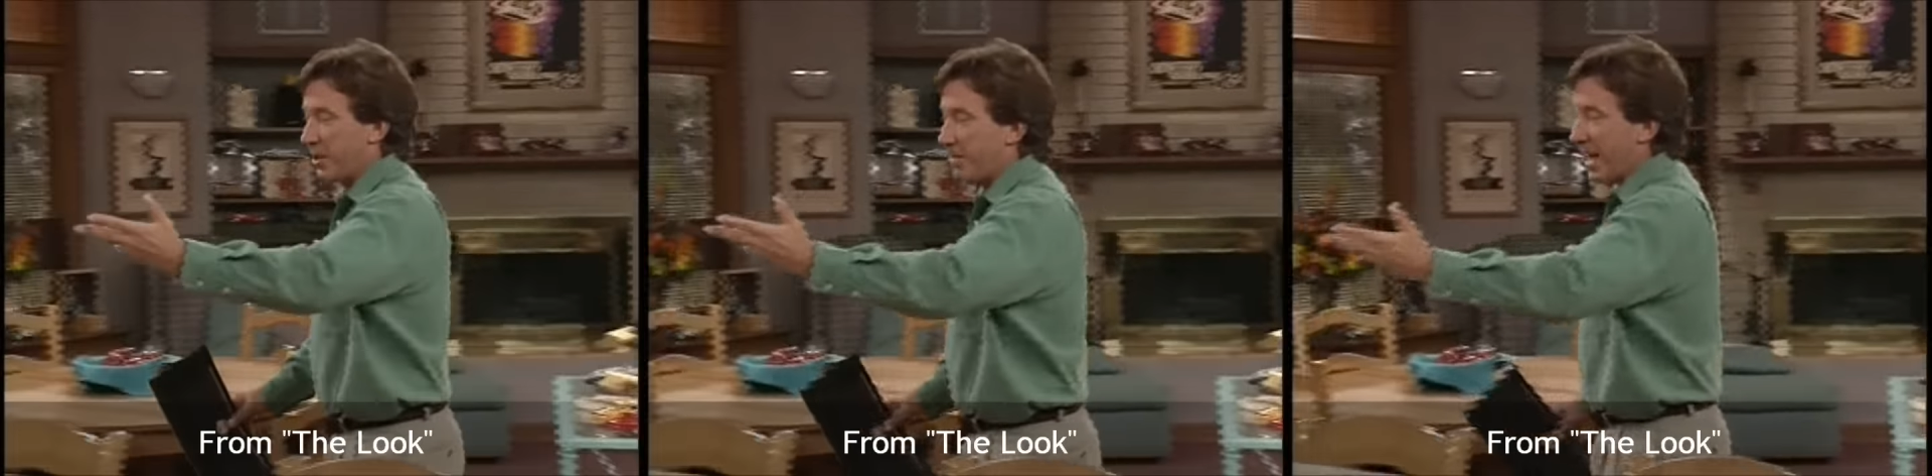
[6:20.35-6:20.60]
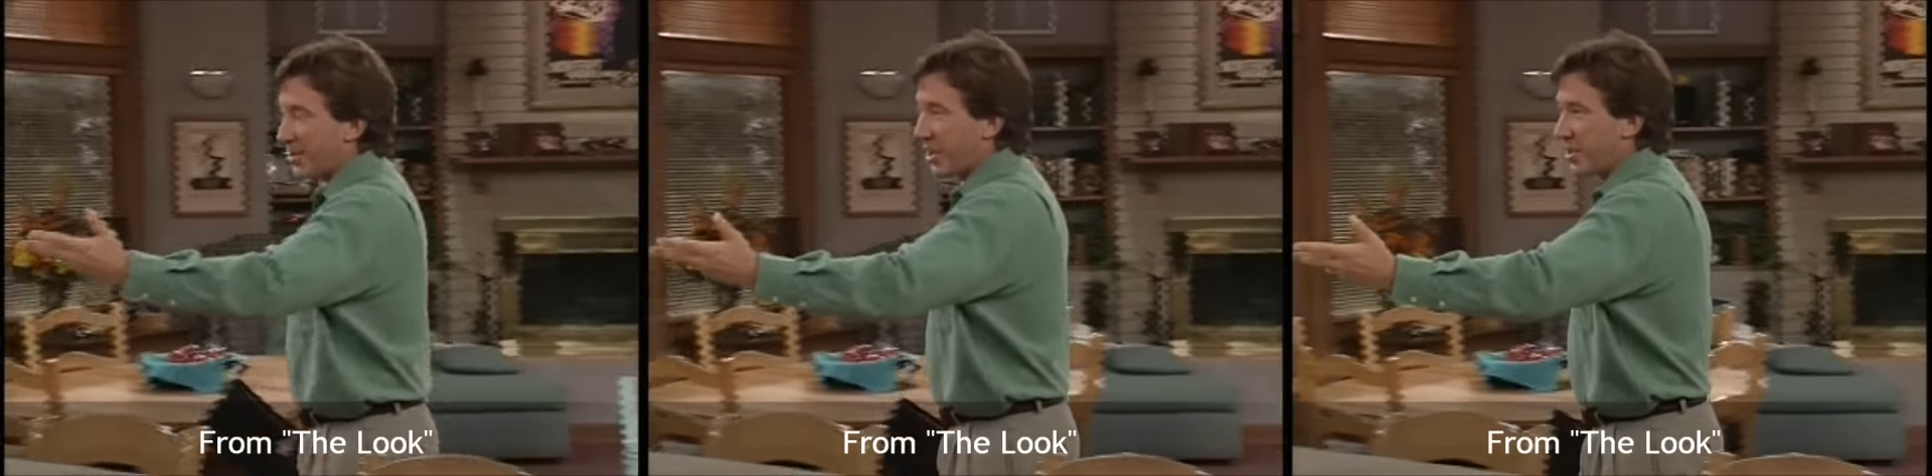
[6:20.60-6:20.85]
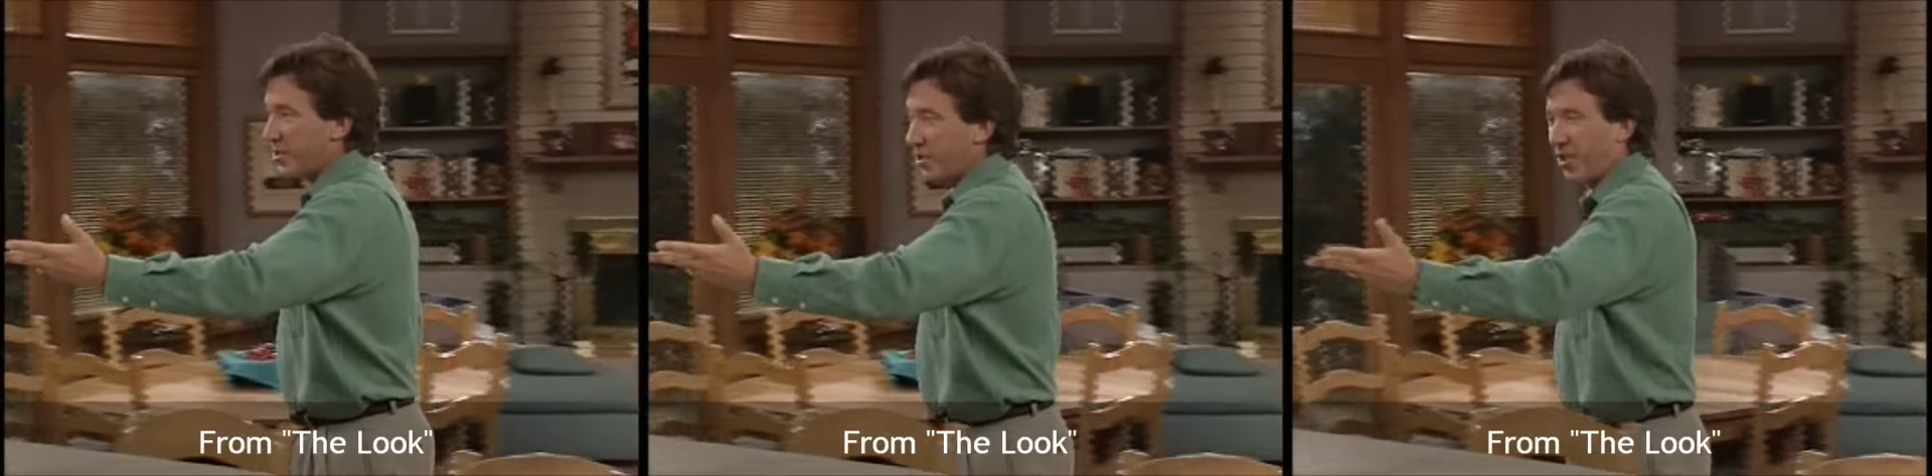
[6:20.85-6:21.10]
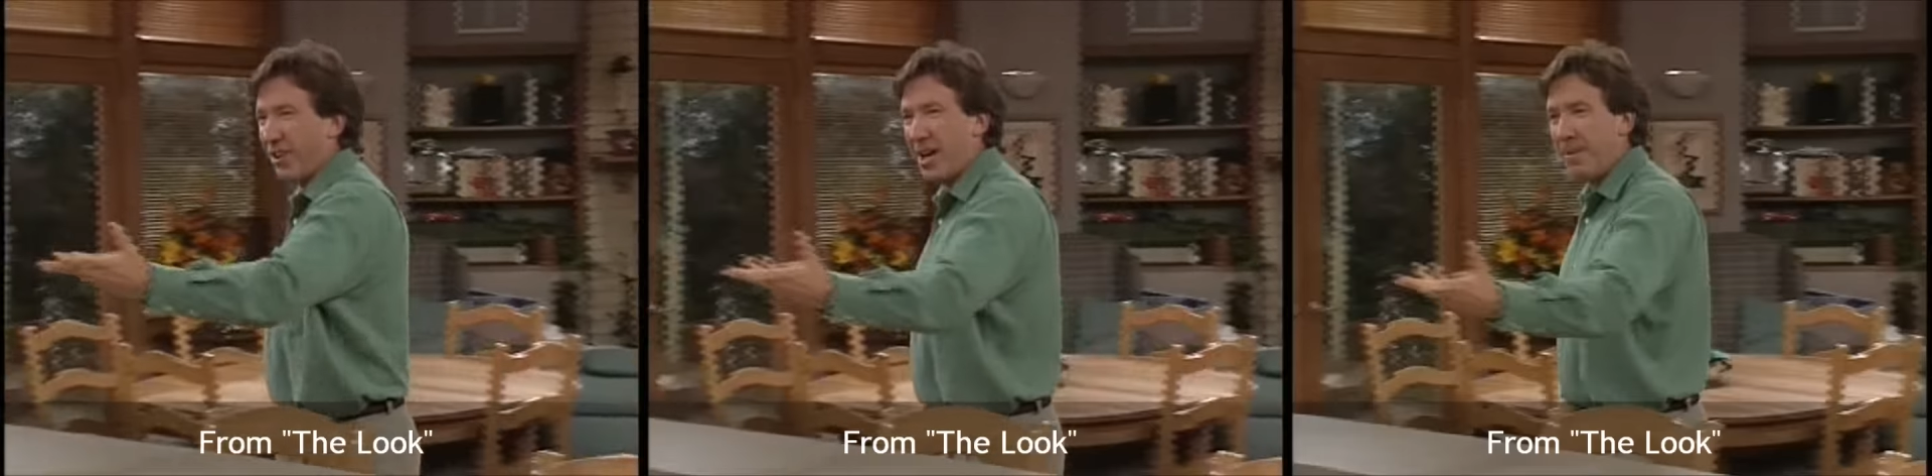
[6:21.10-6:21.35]
the mascot,
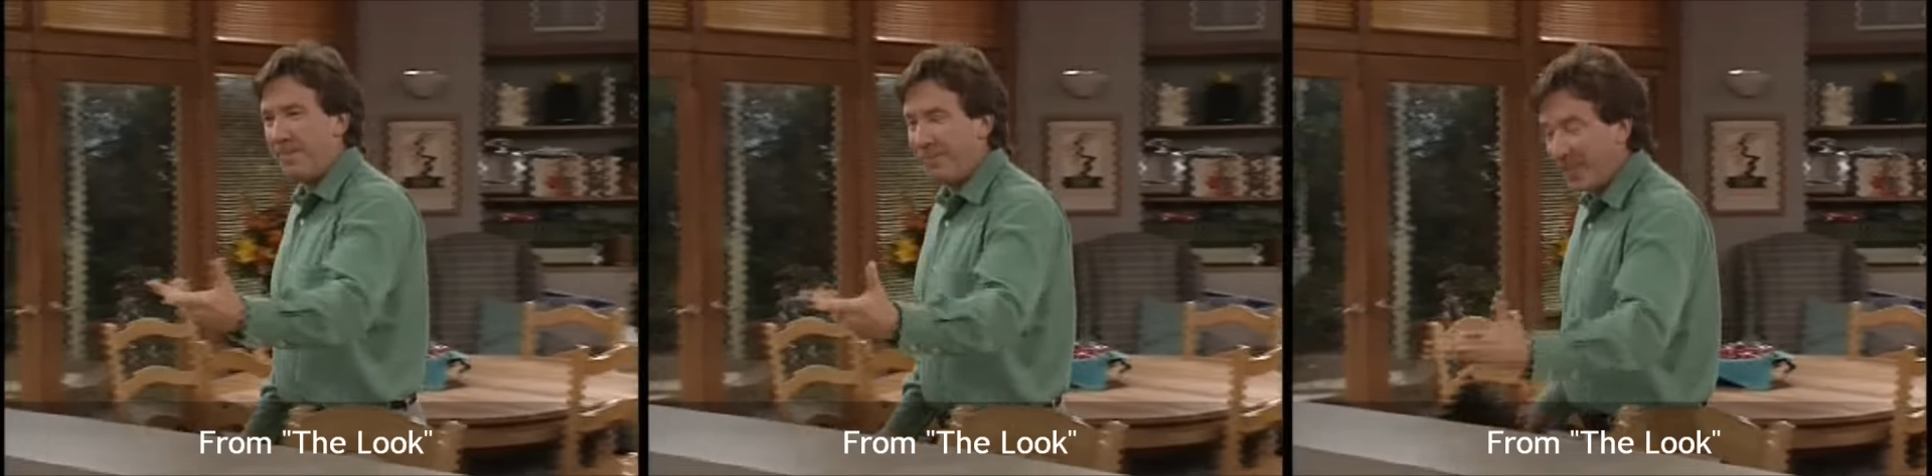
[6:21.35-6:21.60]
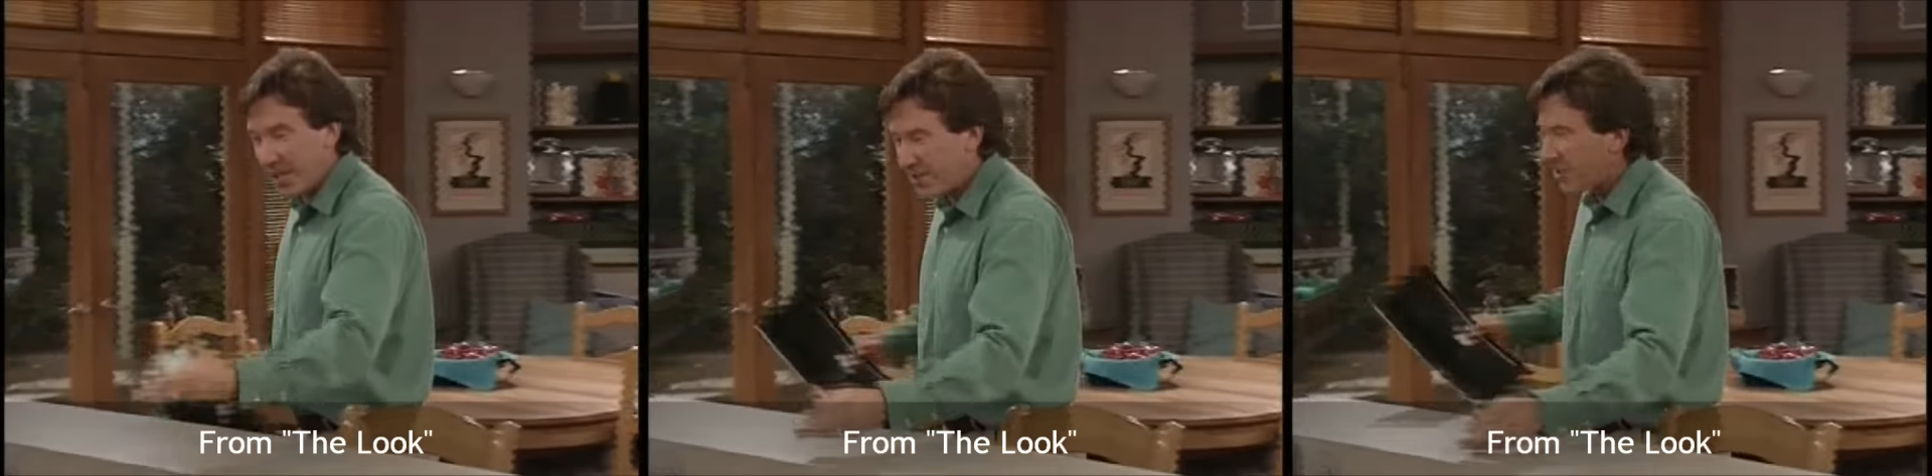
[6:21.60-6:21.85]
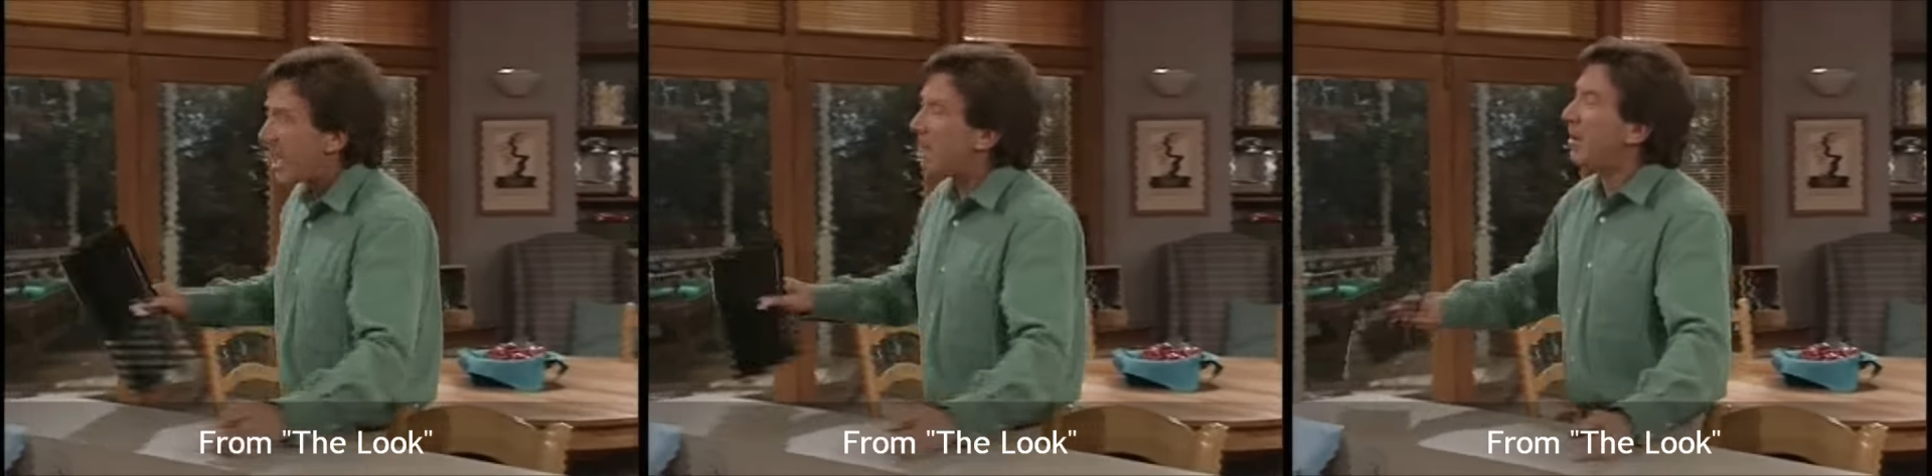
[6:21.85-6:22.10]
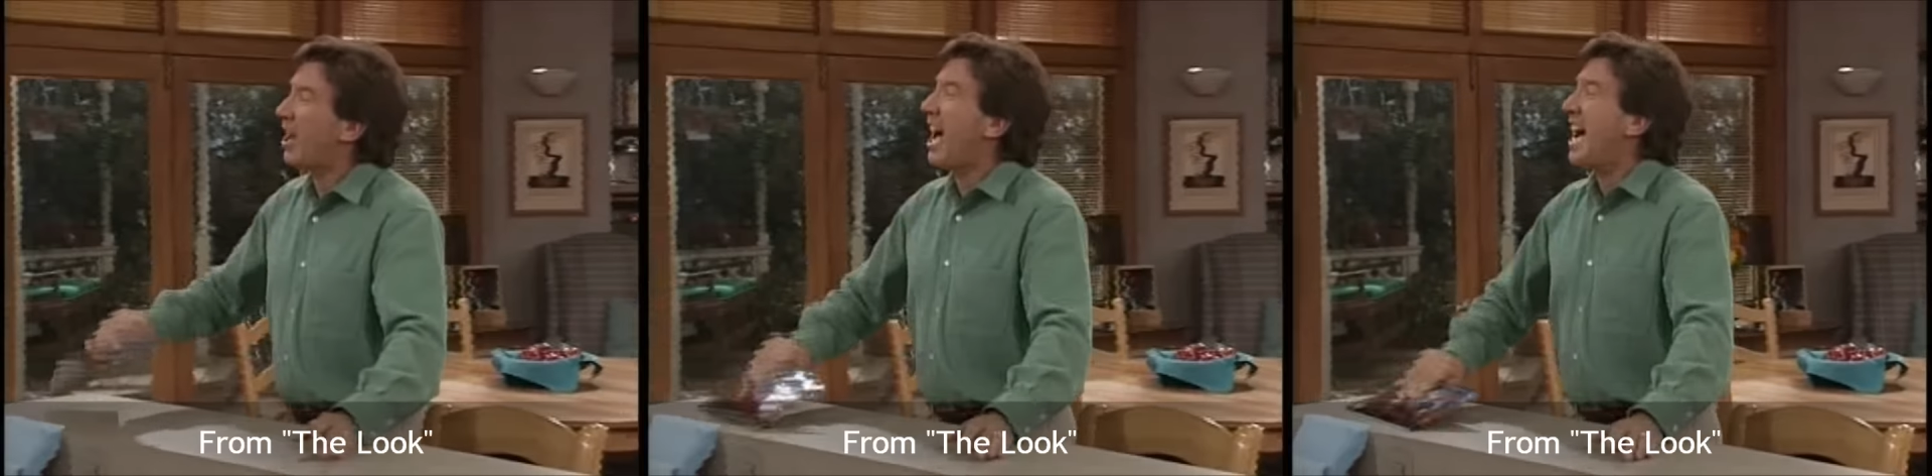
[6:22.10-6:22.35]
Sir uh,
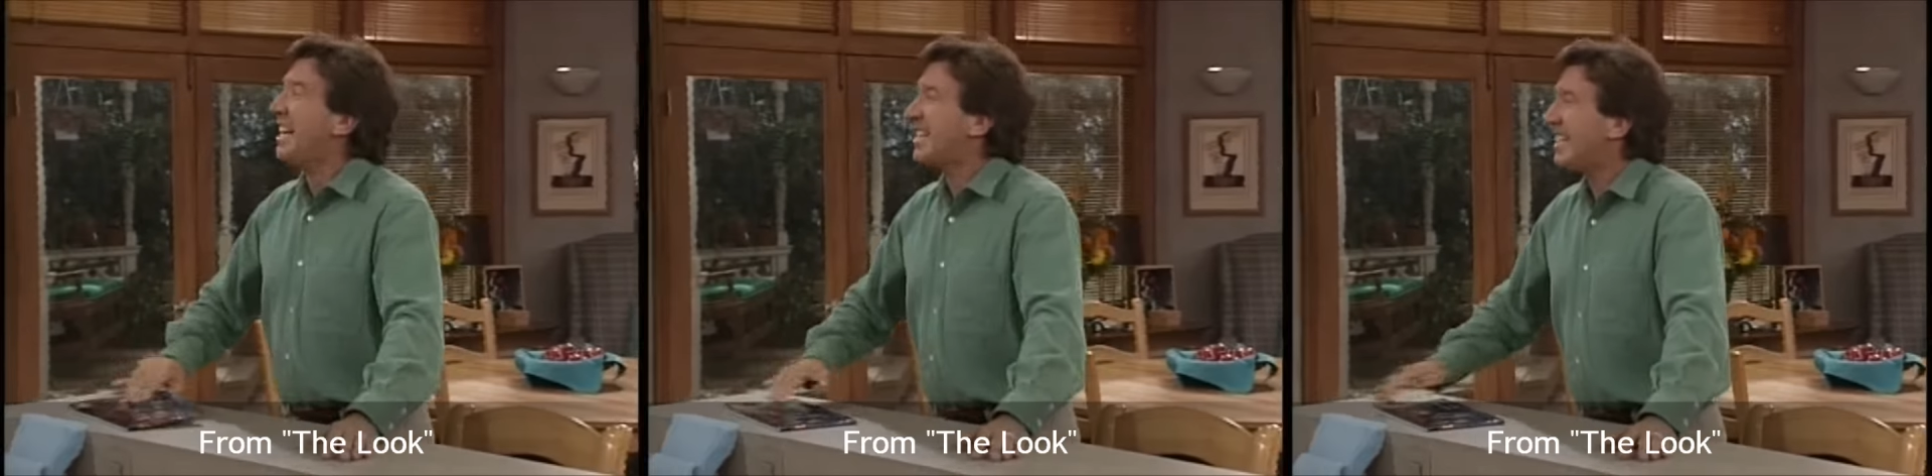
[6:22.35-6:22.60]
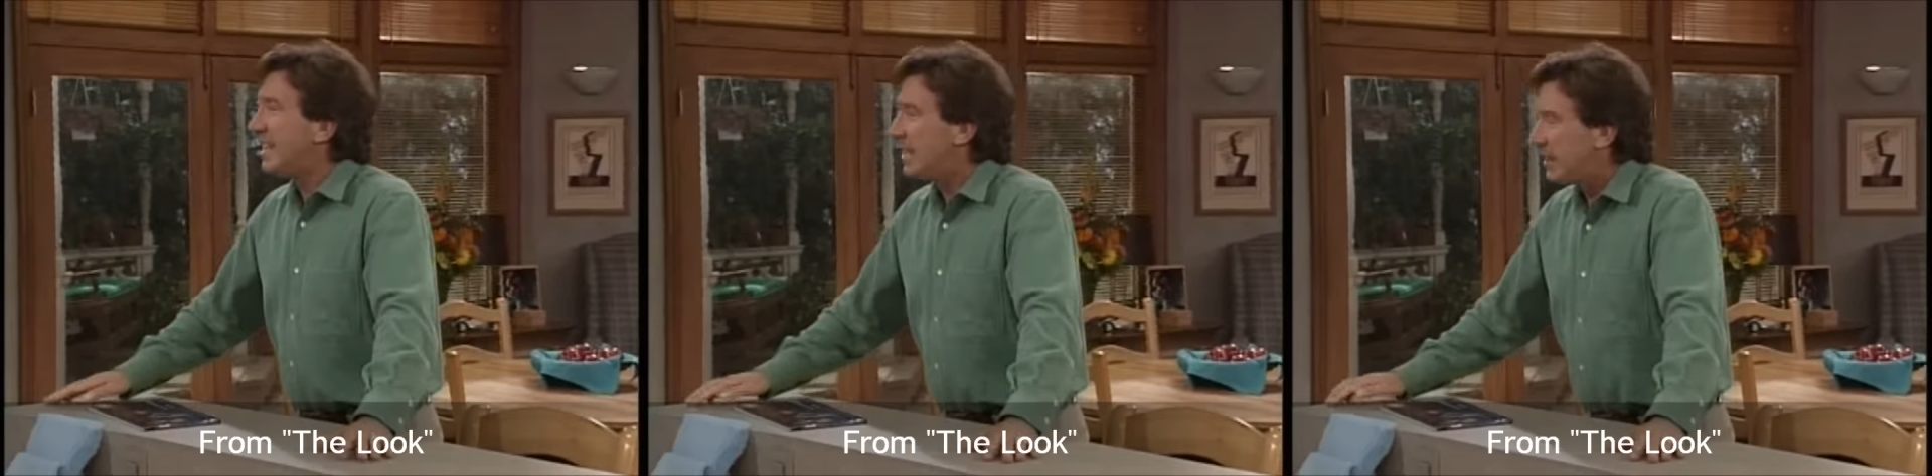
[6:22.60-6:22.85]
lot.